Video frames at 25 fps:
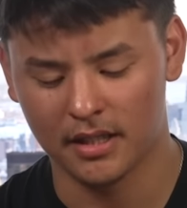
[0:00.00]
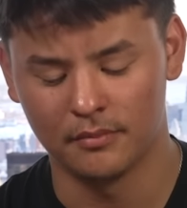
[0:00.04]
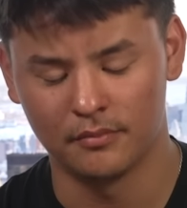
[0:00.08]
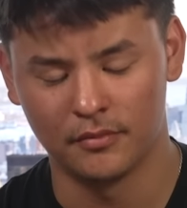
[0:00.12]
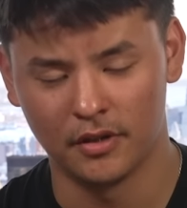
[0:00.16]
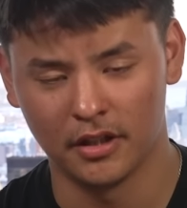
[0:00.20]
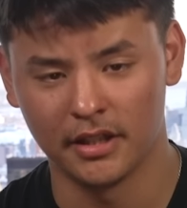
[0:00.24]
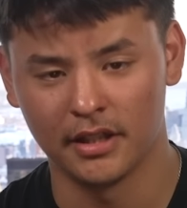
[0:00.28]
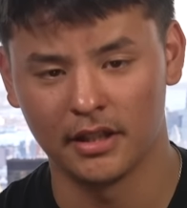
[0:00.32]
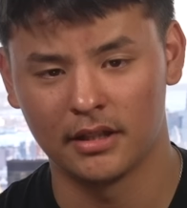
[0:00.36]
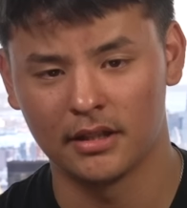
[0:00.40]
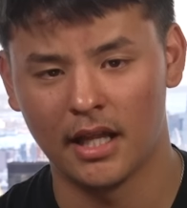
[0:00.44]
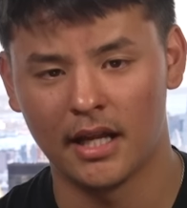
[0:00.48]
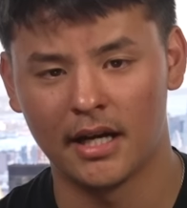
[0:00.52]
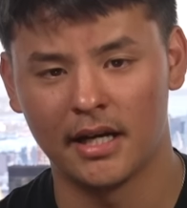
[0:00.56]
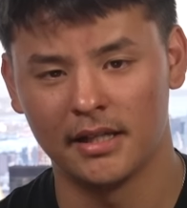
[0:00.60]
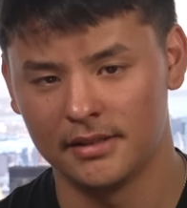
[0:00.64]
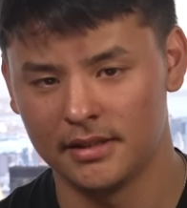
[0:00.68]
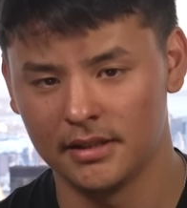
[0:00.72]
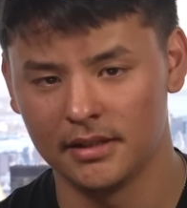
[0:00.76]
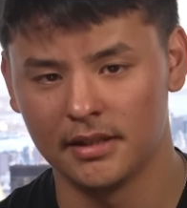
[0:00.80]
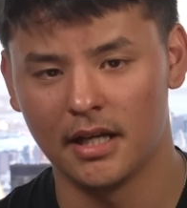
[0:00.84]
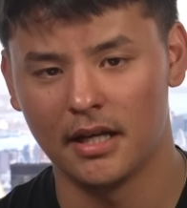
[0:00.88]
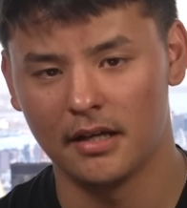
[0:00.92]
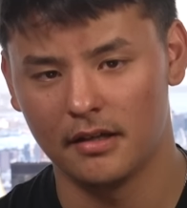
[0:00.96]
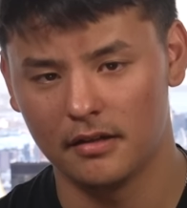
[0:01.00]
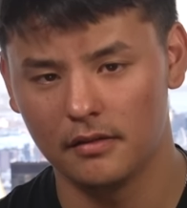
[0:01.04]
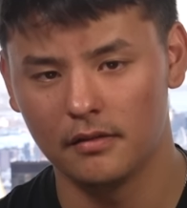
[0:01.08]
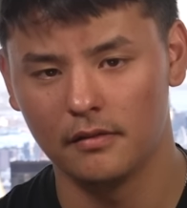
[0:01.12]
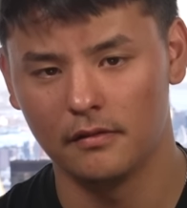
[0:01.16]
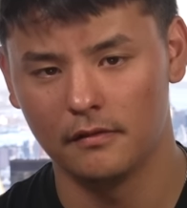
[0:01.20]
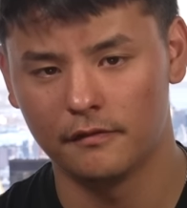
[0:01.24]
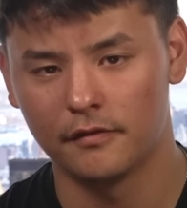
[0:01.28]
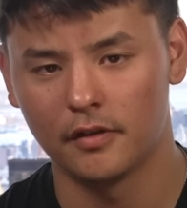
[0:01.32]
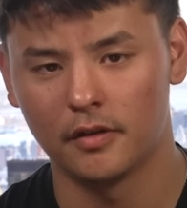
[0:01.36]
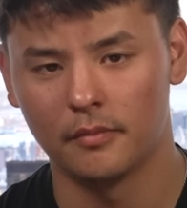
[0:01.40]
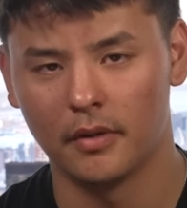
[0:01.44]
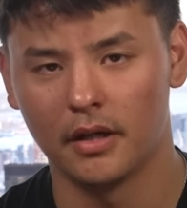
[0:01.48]
I'm really glad I did that
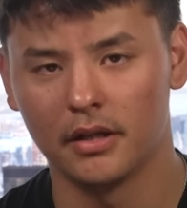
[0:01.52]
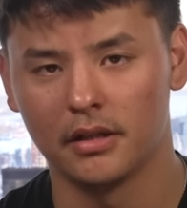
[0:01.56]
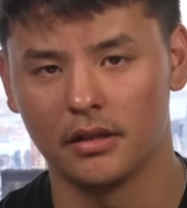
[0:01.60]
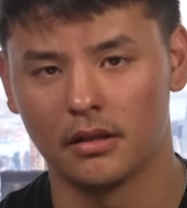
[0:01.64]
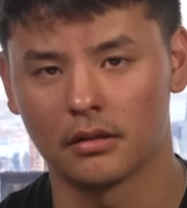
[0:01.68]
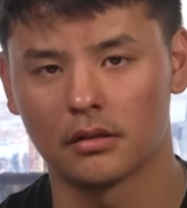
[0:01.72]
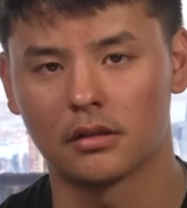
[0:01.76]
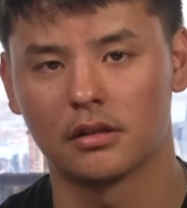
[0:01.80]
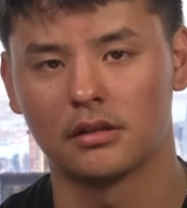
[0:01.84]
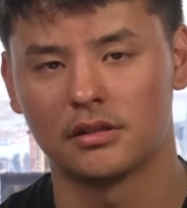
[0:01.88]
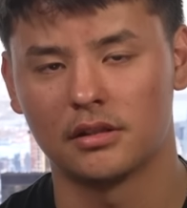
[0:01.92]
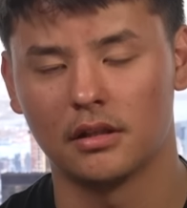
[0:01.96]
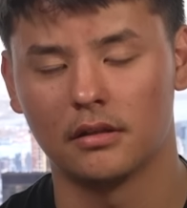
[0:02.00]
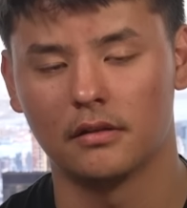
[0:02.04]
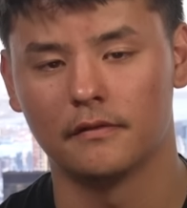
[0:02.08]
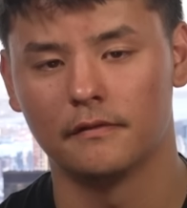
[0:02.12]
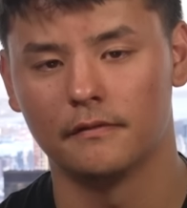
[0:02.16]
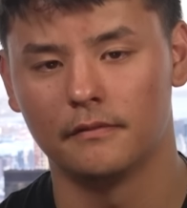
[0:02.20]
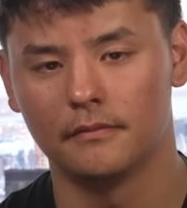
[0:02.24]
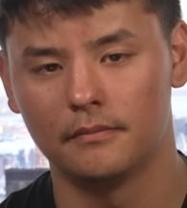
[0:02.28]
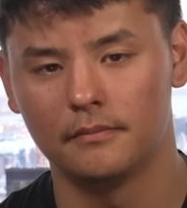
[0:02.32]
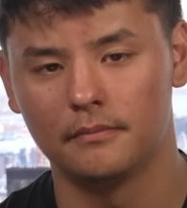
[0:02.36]
for my younger self.